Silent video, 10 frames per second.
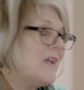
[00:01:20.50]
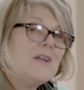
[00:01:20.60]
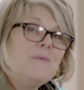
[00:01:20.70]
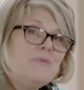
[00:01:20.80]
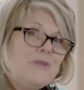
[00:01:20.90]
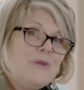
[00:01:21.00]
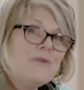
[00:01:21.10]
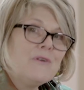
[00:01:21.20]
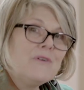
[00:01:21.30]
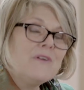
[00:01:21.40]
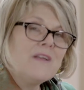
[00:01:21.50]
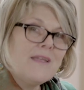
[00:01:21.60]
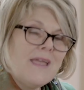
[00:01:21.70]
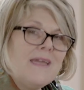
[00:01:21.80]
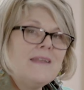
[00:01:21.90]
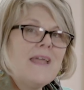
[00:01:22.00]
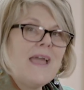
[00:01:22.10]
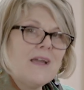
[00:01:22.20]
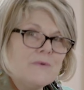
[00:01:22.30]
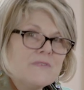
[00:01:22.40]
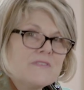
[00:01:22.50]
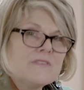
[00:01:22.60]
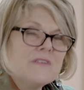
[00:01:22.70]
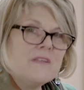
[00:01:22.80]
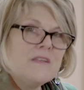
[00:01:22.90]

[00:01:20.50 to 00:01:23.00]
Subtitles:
computer, and house.